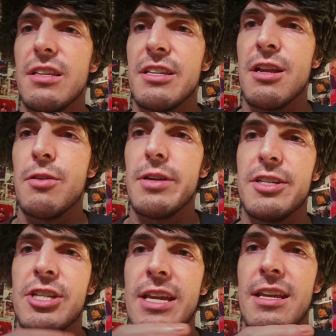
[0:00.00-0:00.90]
you know,
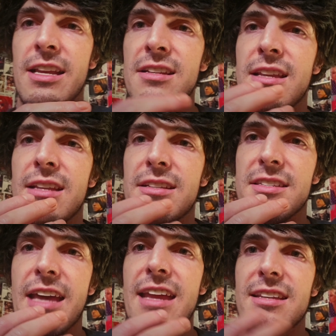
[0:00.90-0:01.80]
and
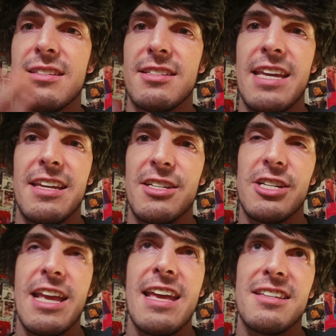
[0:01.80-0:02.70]
decided to take a
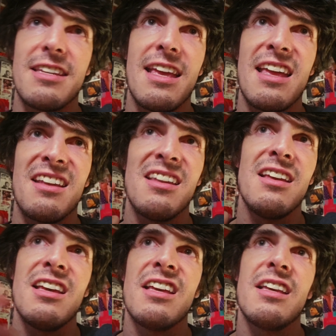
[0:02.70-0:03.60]
chance and
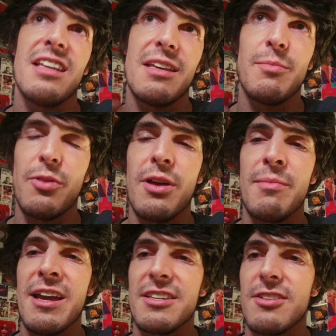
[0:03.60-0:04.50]
employ
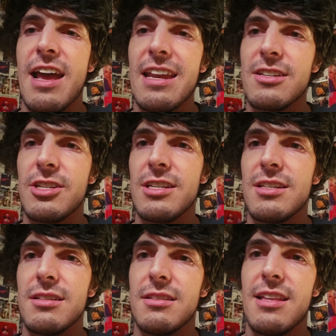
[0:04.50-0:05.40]
my
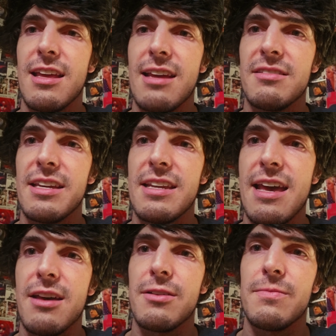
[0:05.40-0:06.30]
strategy that I laid
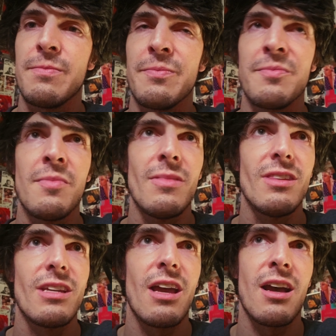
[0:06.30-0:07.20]
out,
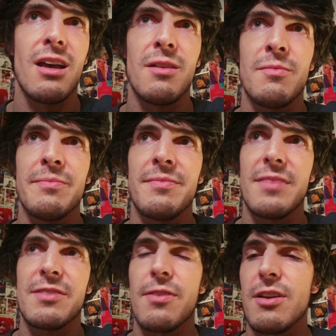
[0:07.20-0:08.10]

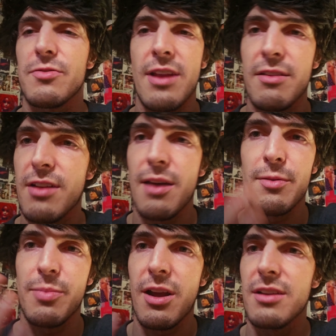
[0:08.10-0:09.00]
as far as round
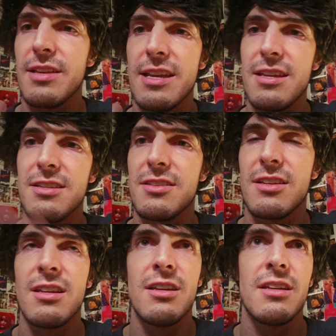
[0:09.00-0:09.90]
robin parlays,
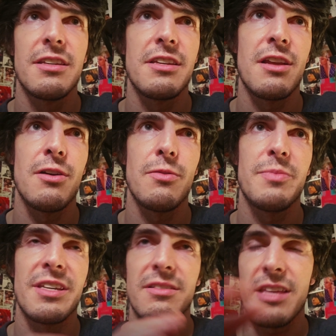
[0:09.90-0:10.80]
you know,
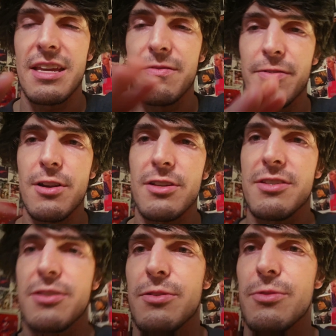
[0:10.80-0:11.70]
being laid
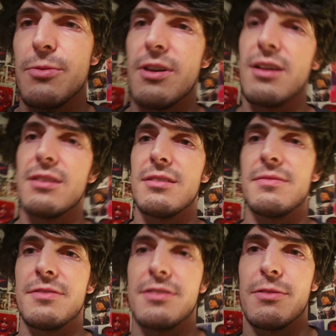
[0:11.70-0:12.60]
first to
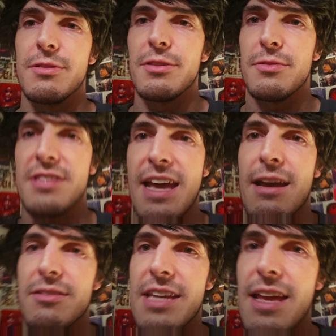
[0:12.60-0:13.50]
reduce the
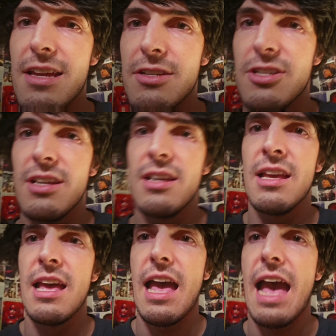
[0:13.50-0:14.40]
house edge.
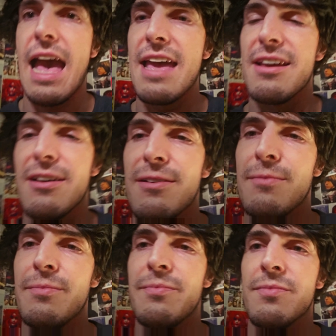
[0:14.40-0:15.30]

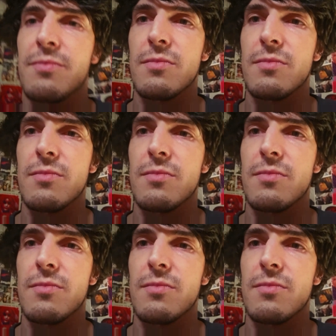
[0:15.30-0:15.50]
I'm